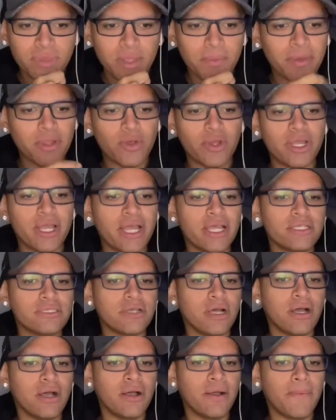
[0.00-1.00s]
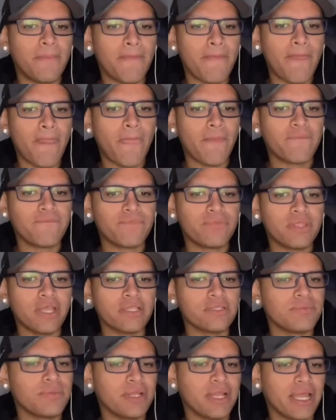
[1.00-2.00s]
By the way, guys, um, not to
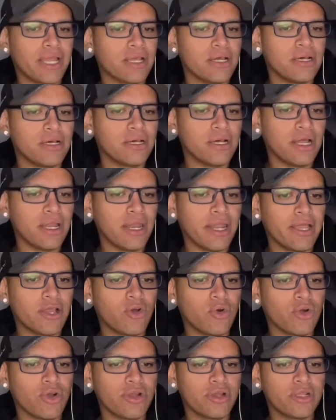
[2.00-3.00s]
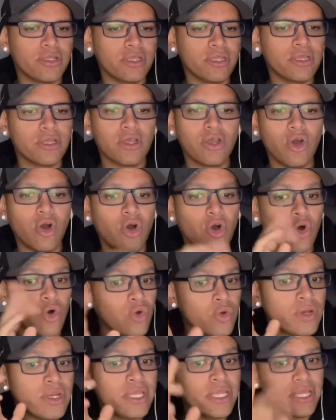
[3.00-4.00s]
be like uh, like whore or anything.
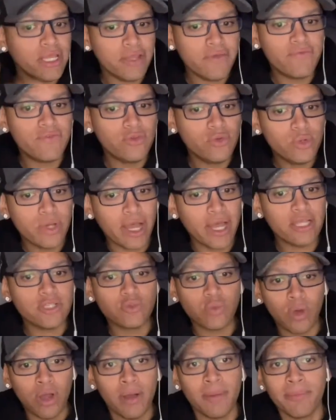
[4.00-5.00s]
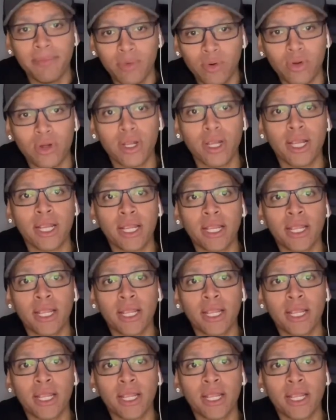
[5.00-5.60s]
Only if you guys want more